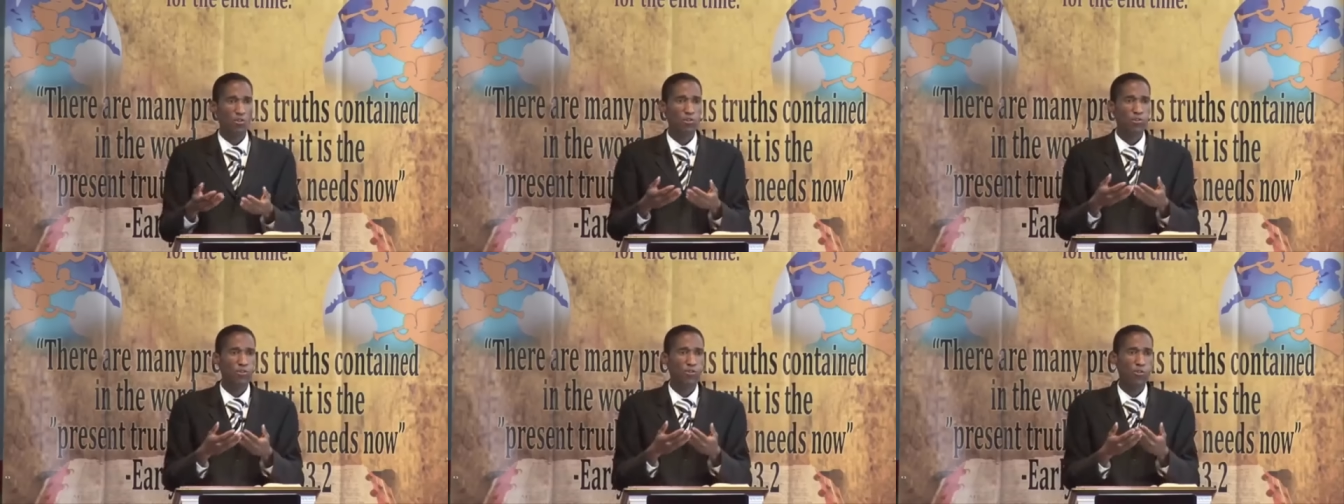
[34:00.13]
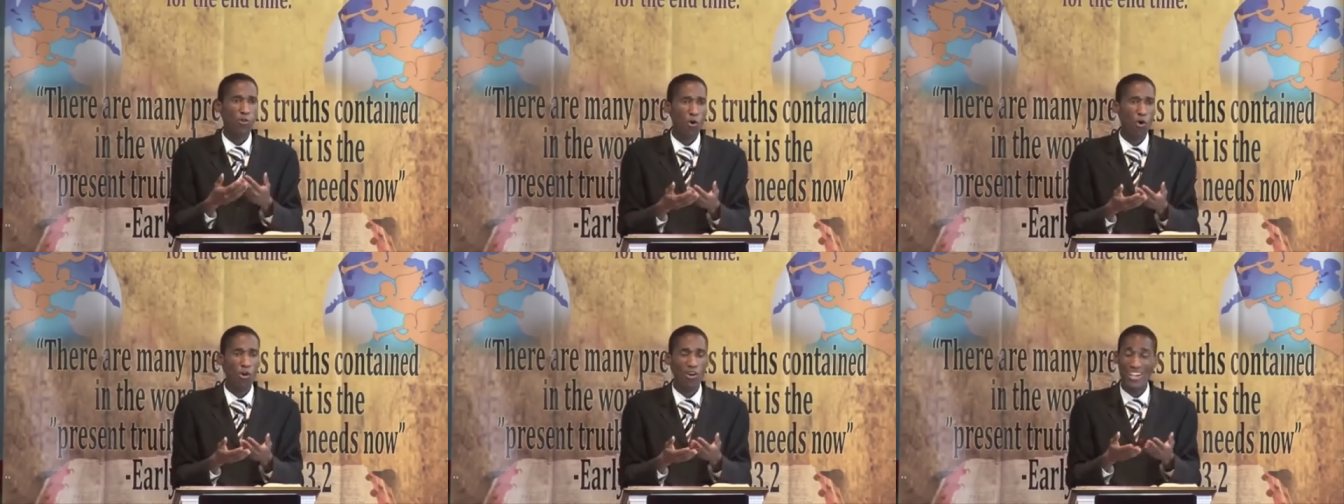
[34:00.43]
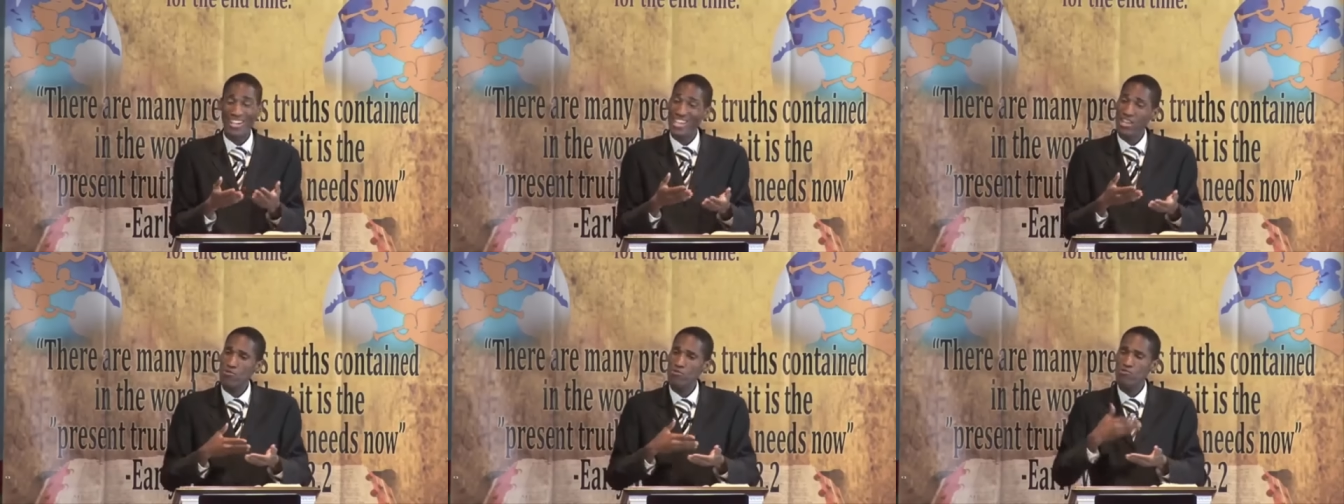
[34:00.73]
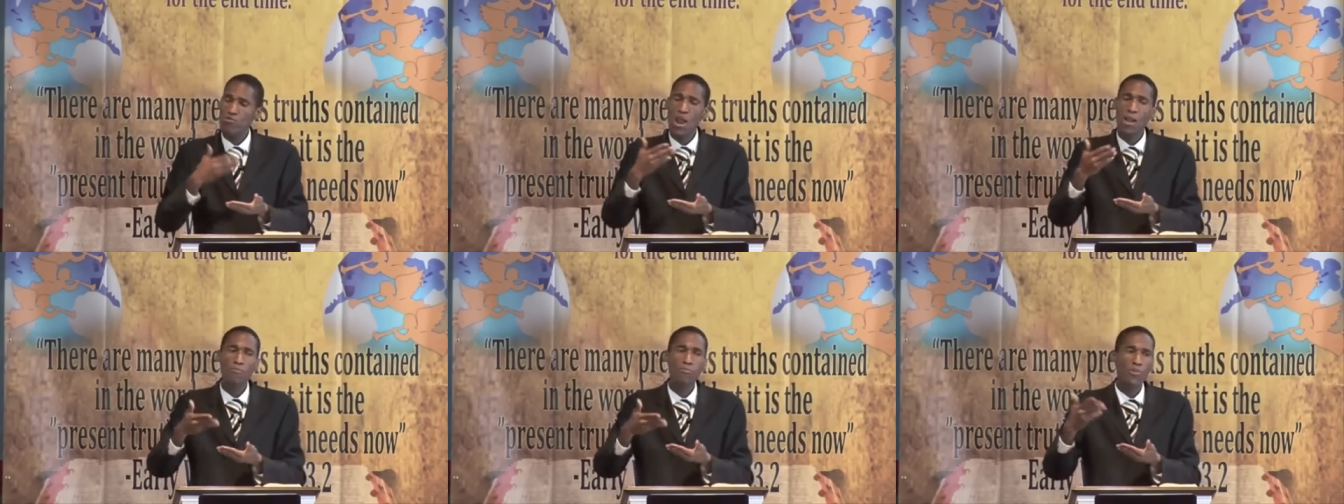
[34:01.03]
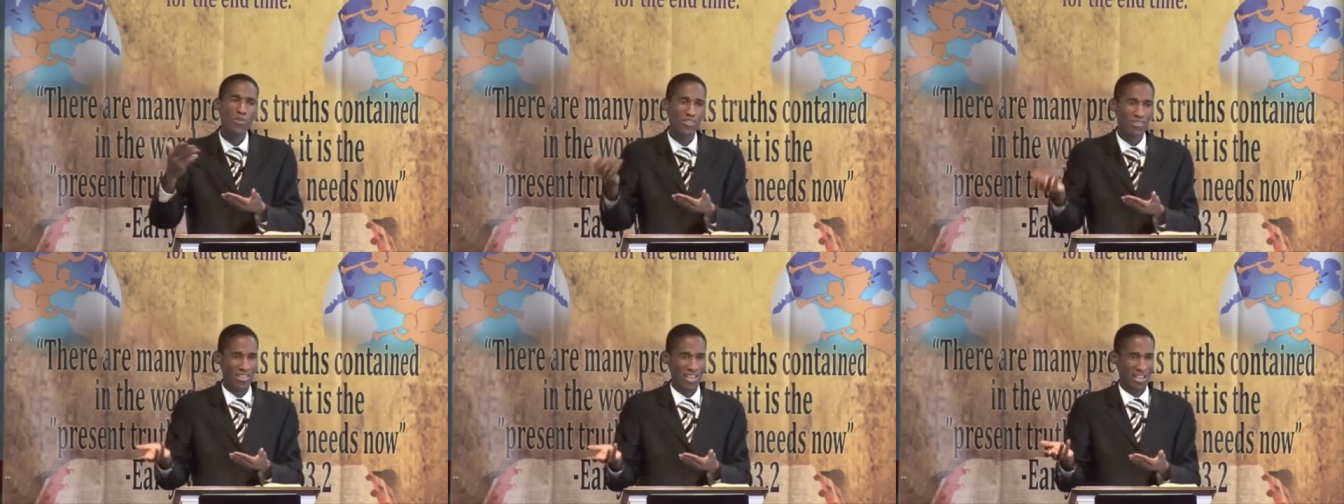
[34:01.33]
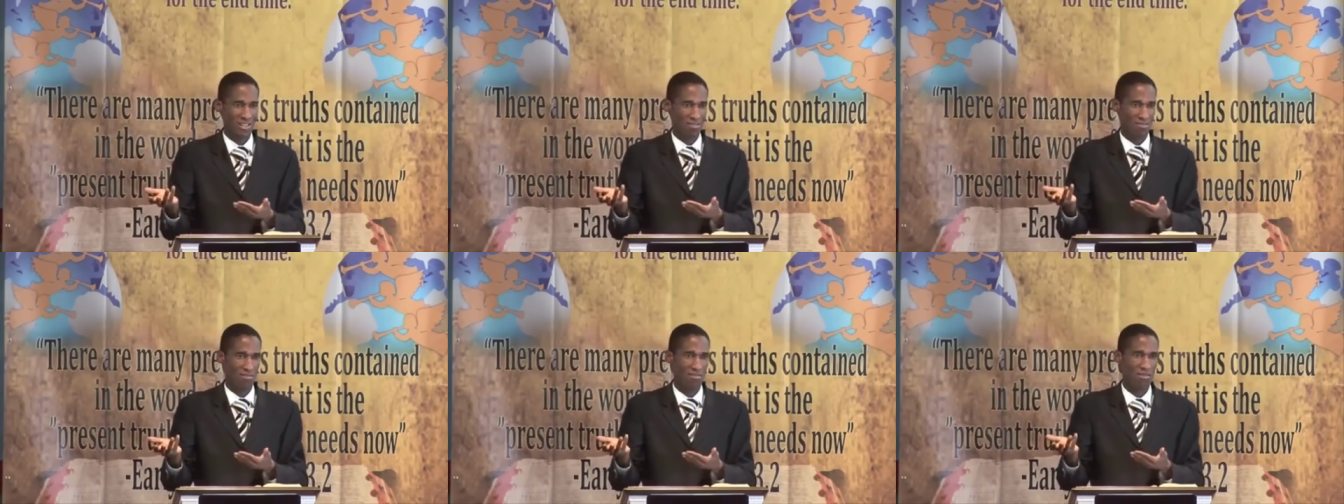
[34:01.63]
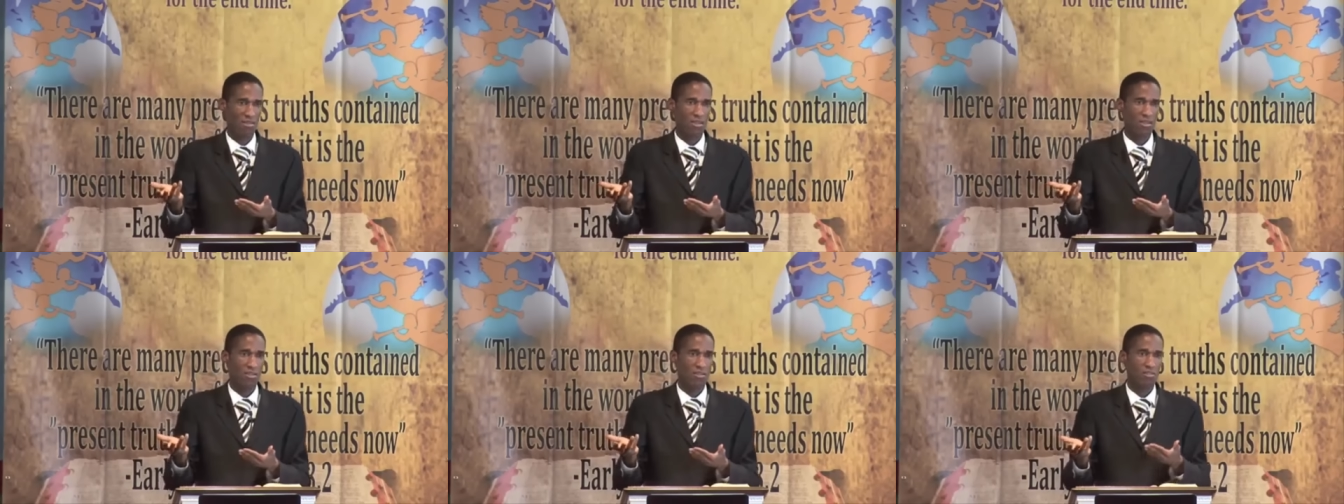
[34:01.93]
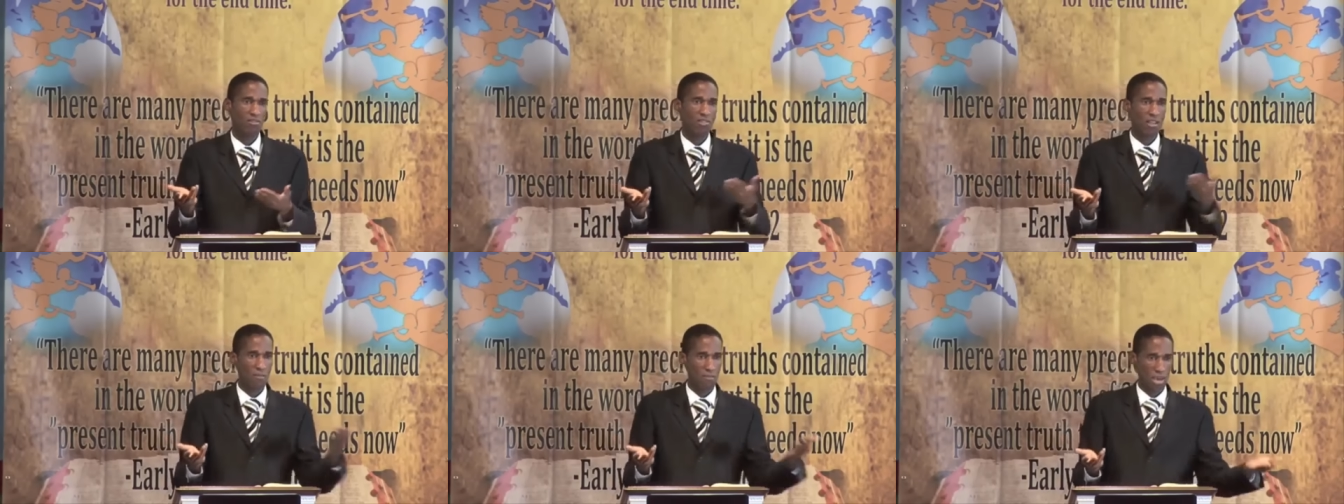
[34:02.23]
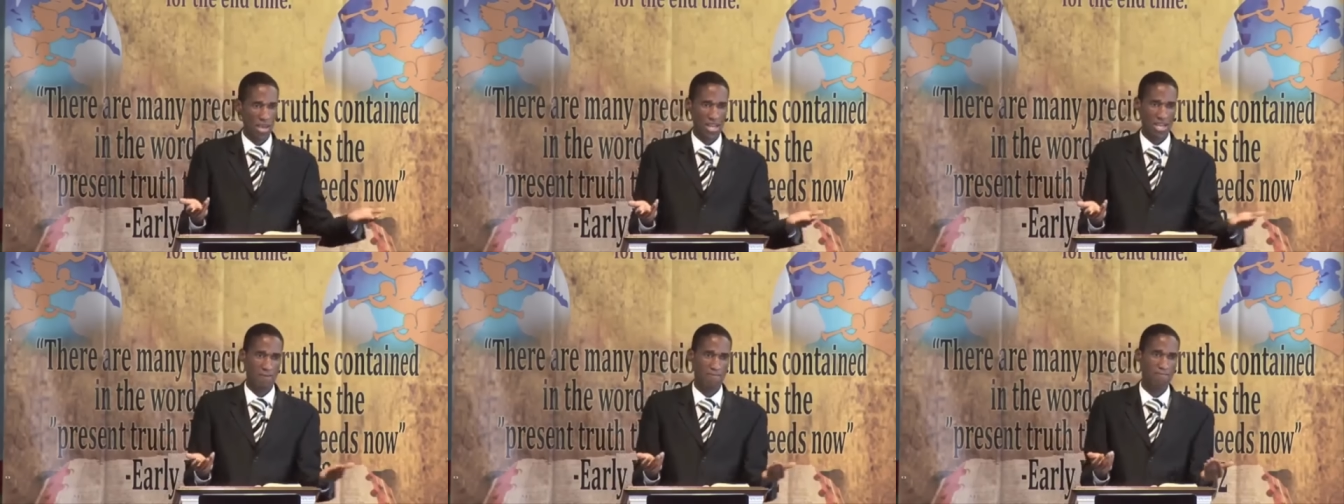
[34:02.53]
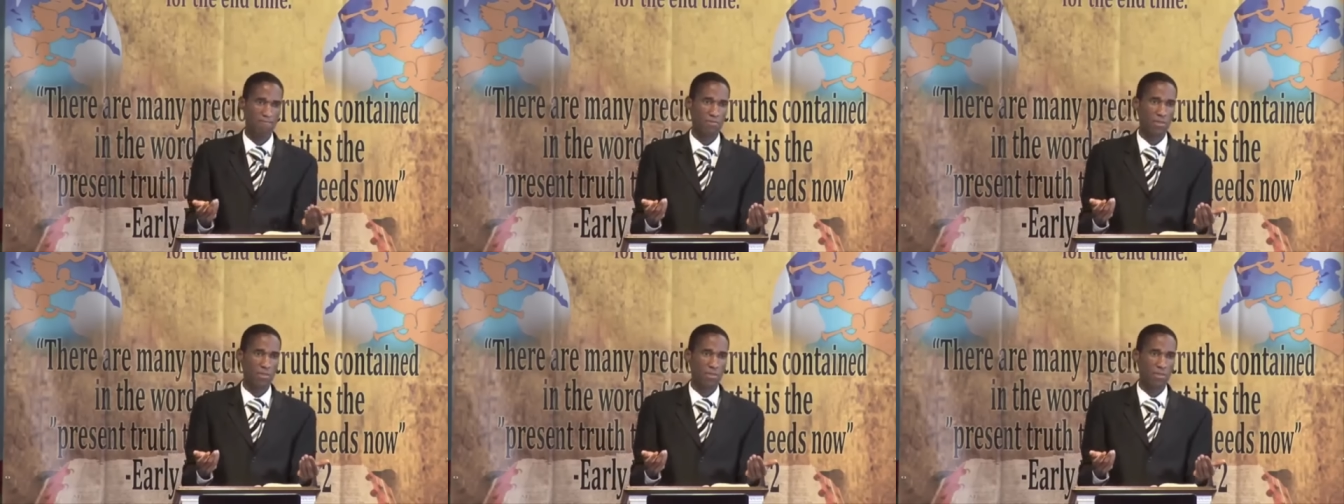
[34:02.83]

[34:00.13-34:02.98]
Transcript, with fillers: for, he represent somebody.